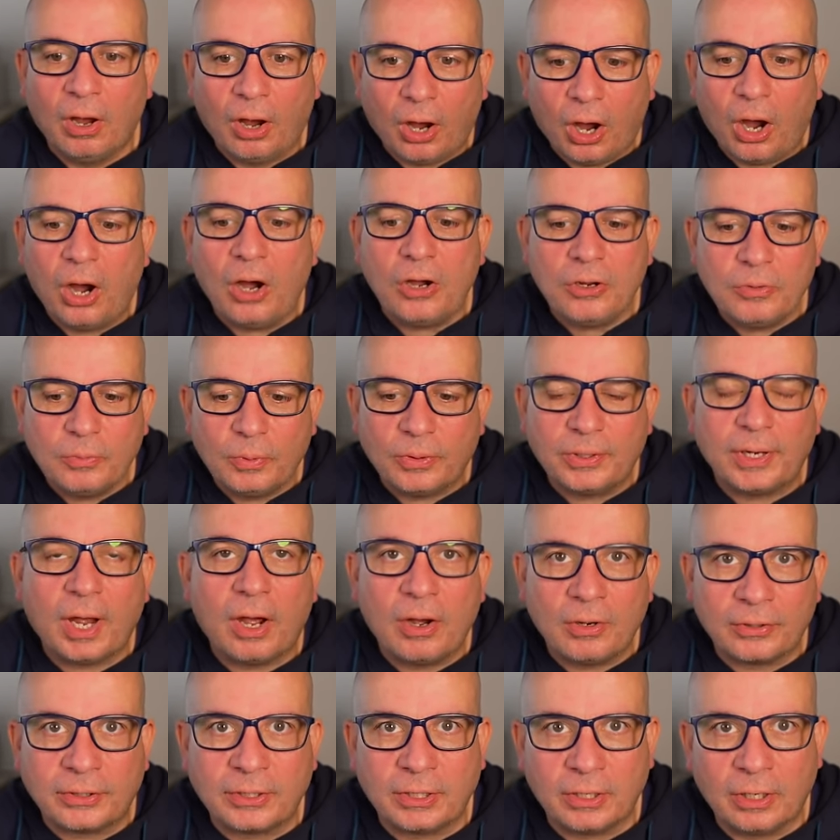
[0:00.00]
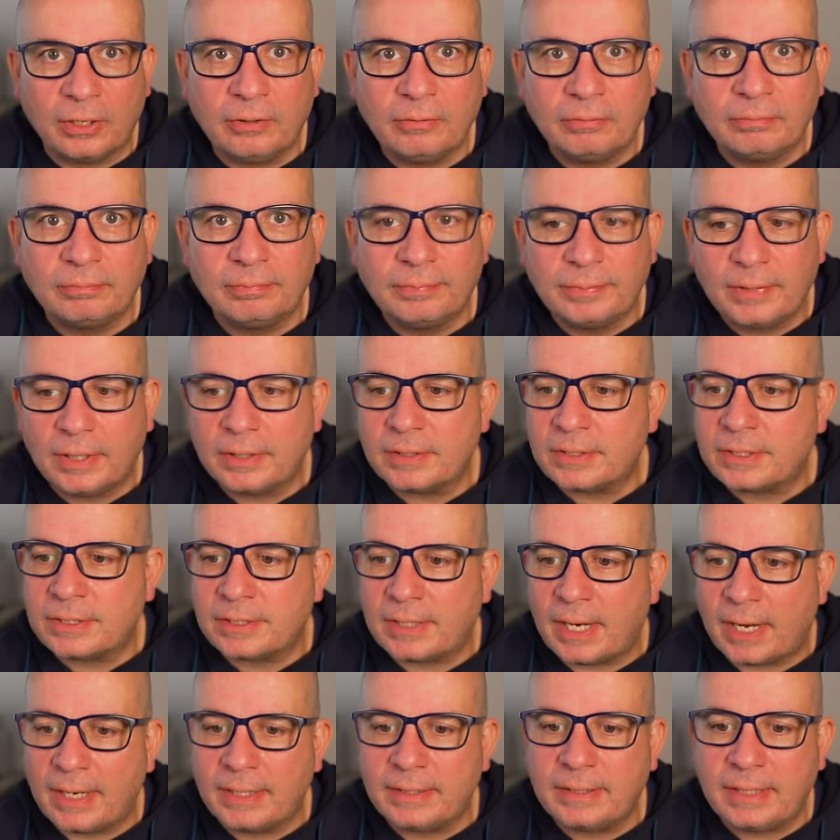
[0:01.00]
I would argue that
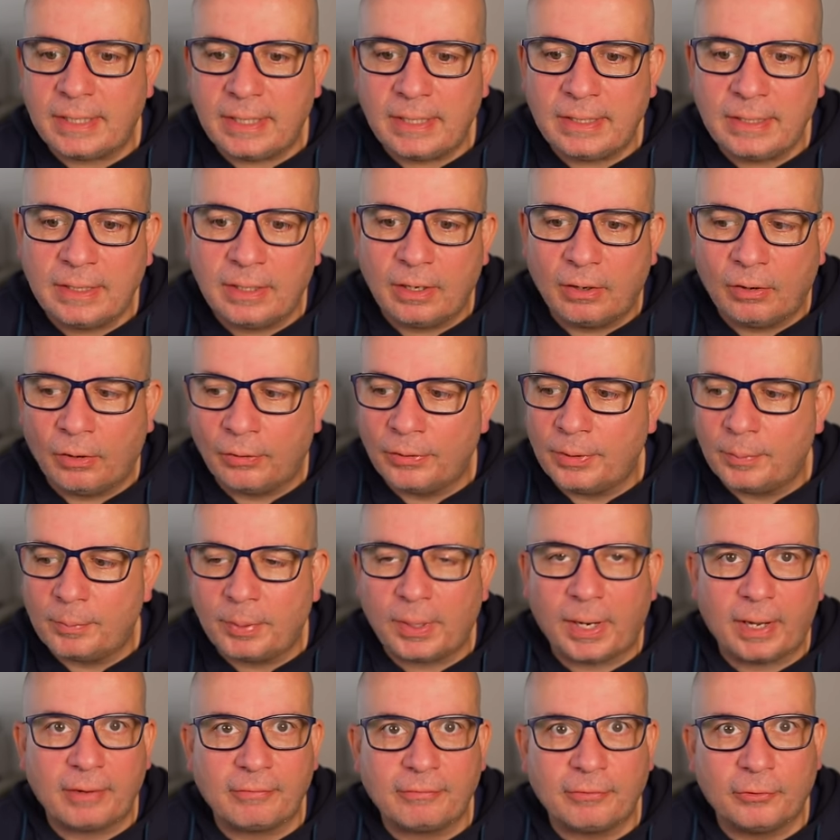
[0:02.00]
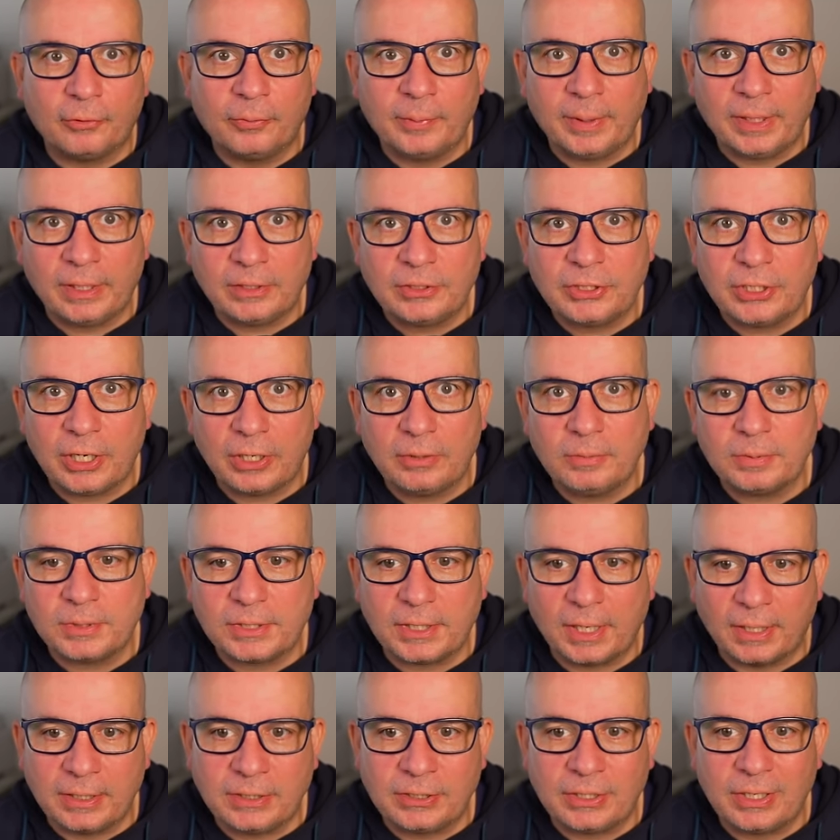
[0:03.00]
standing on the platform in a tube
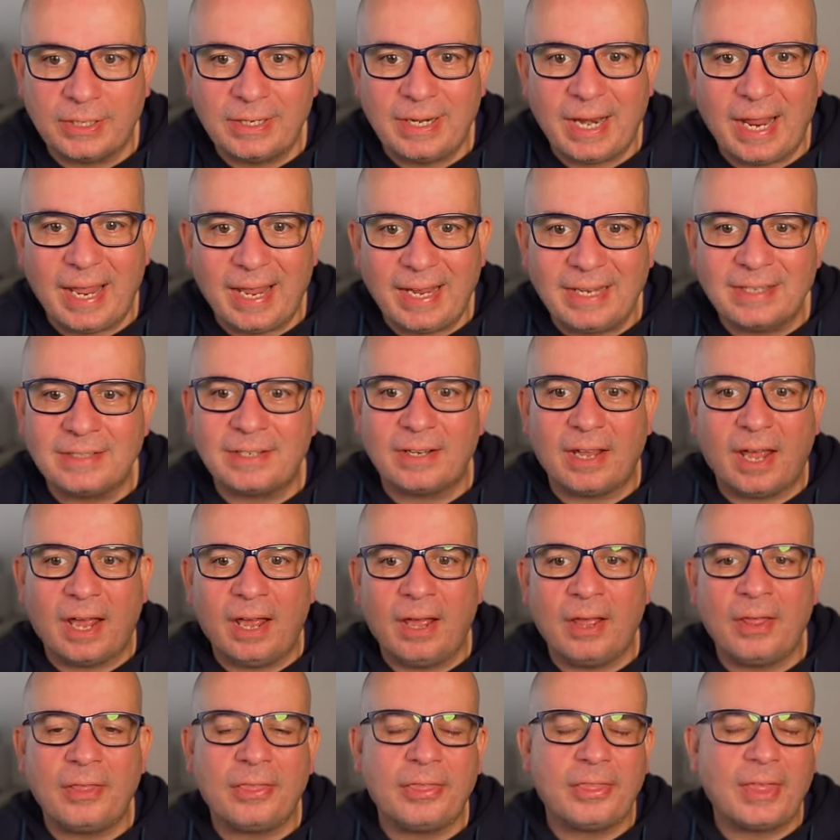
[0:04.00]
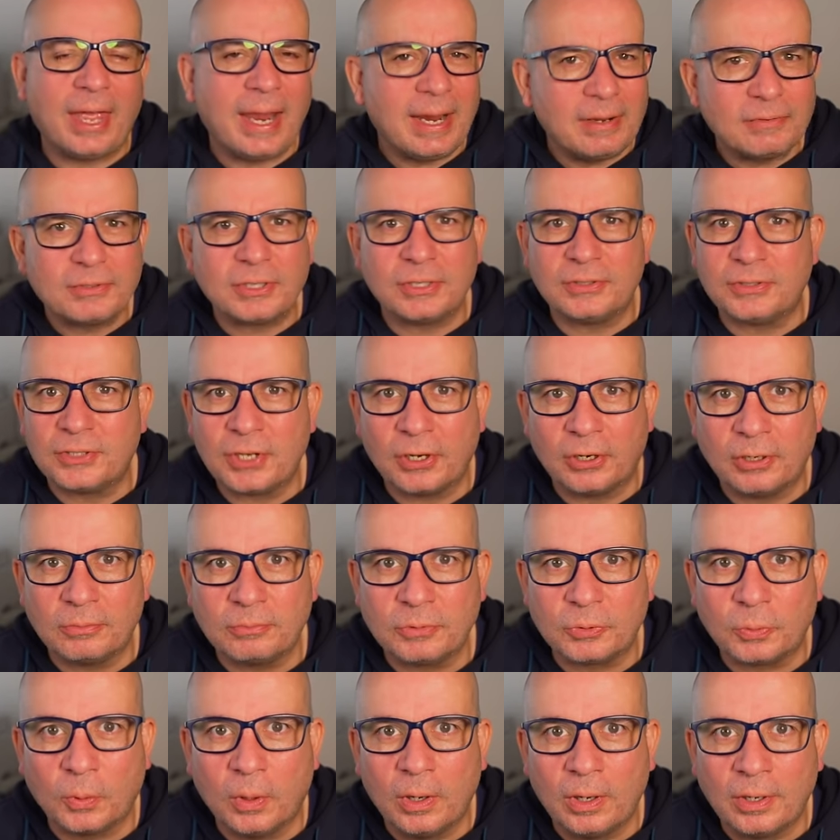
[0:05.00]
station is 1,000
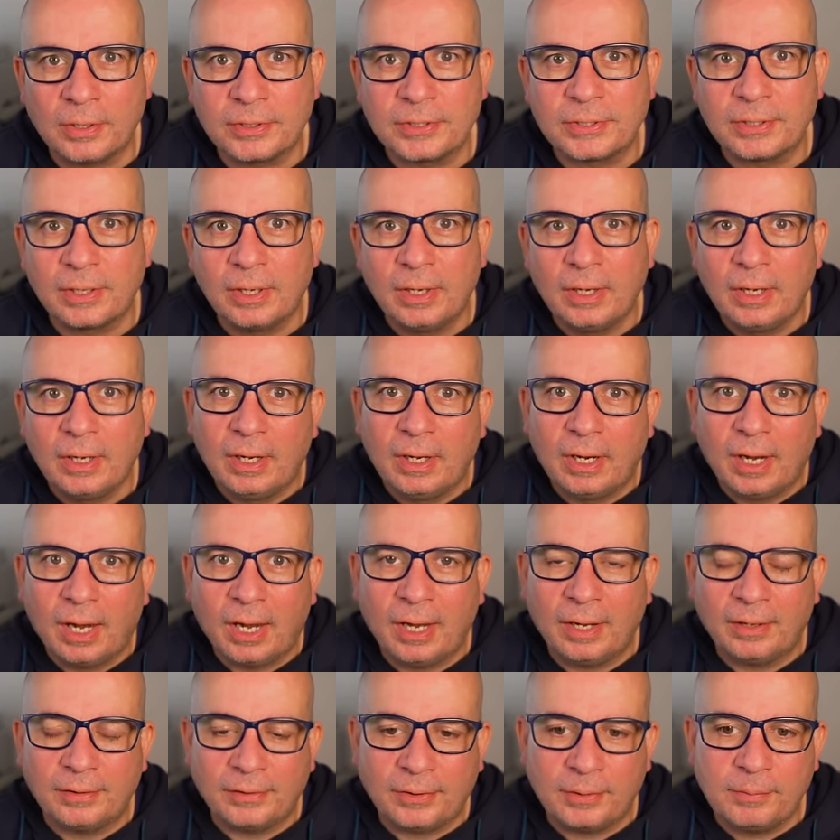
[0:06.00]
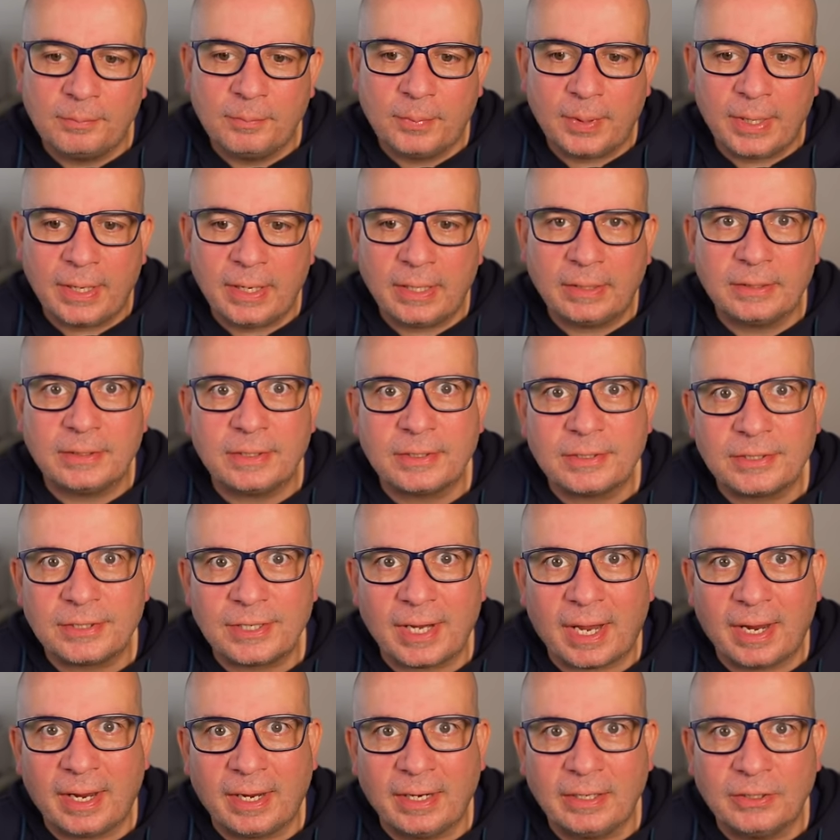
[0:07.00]
times worse than being
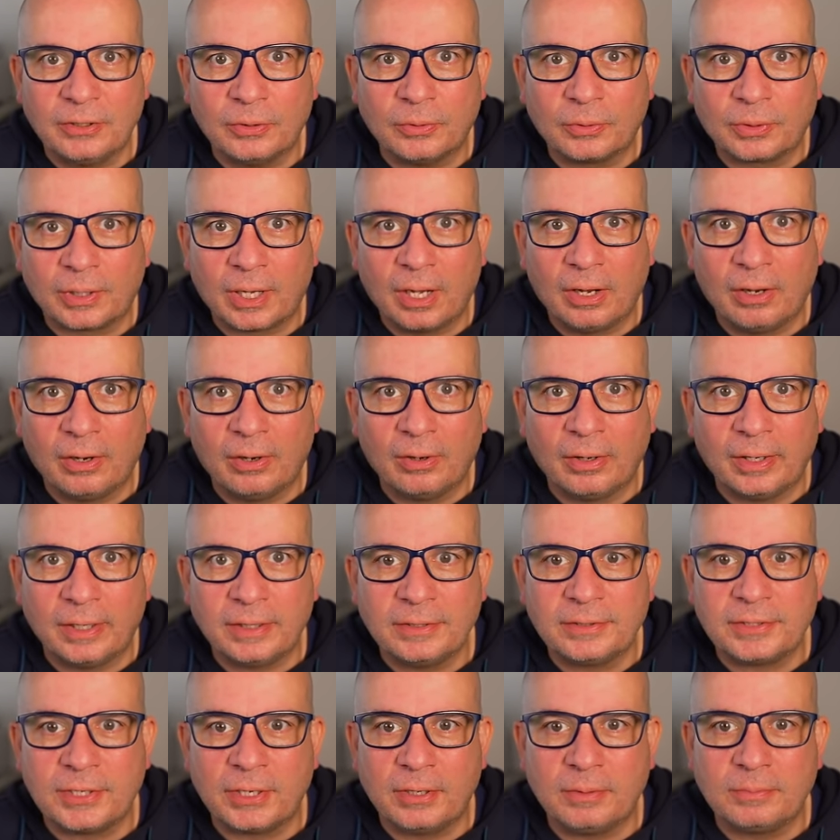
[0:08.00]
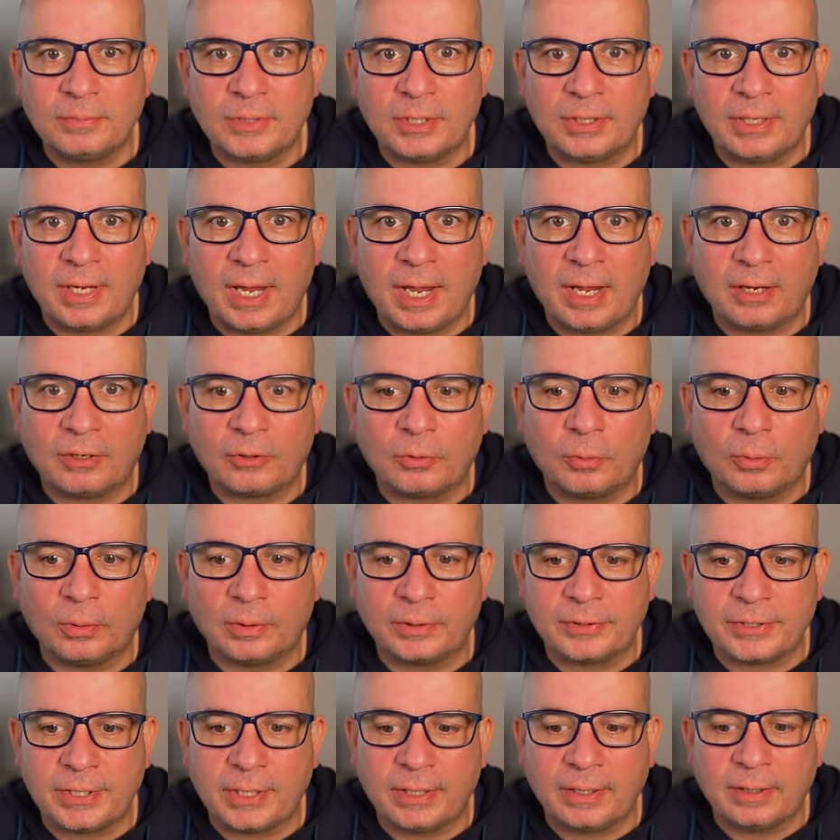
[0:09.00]
sat in your car in terms of the air
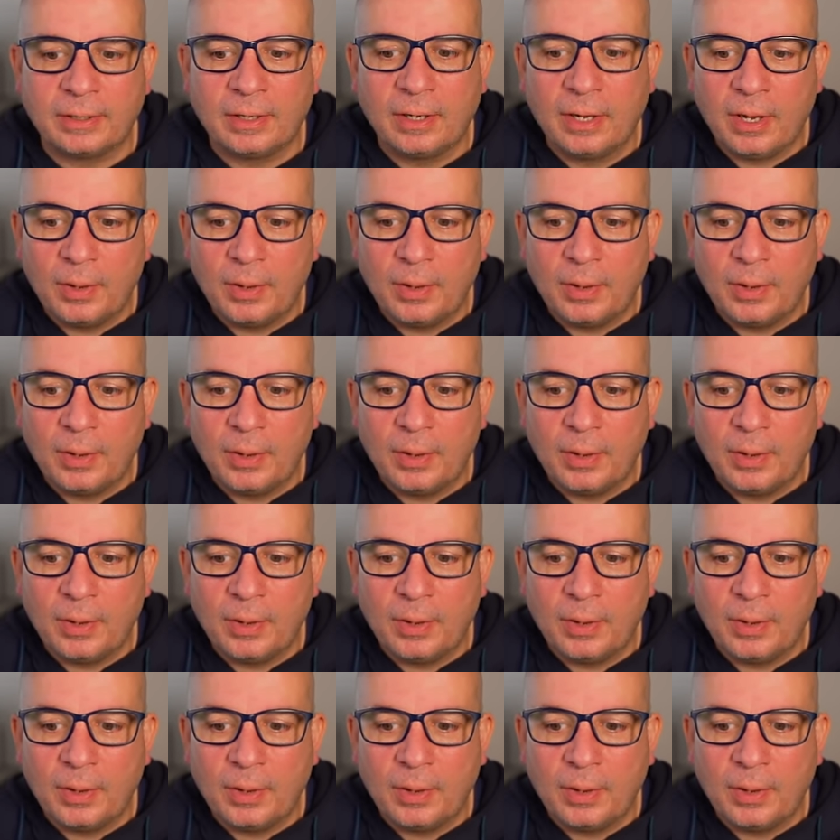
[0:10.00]
quality.